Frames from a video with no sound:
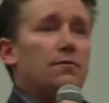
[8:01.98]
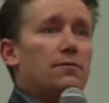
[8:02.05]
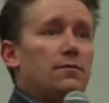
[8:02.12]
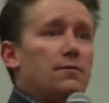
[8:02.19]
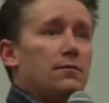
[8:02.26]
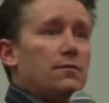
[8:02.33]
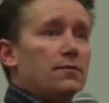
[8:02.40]

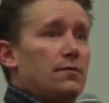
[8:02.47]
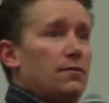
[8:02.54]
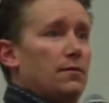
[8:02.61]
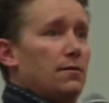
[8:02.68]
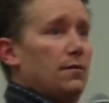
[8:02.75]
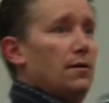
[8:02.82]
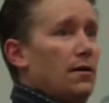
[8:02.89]

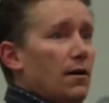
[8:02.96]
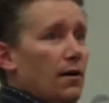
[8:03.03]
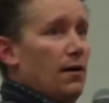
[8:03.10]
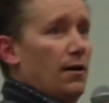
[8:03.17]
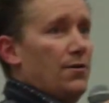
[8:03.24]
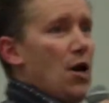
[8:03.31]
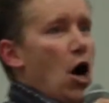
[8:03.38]
Yeah.
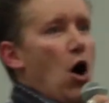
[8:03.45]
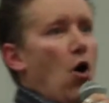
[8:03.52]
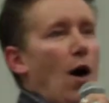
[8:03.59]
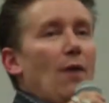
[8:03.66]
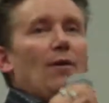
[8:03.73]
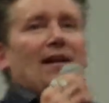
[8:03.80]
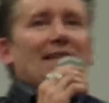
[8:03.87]
No,
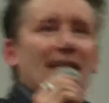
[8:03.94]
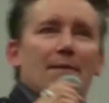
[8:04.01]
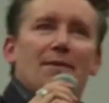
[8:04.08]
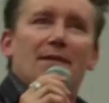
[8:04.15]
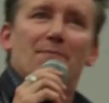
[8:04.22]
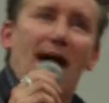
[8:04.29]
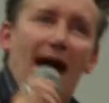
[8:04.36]
I want a
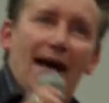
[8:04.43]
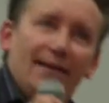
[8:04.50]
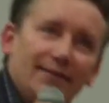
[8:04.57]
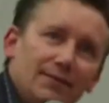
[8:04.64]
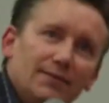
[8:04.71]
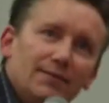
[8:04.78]
timid man.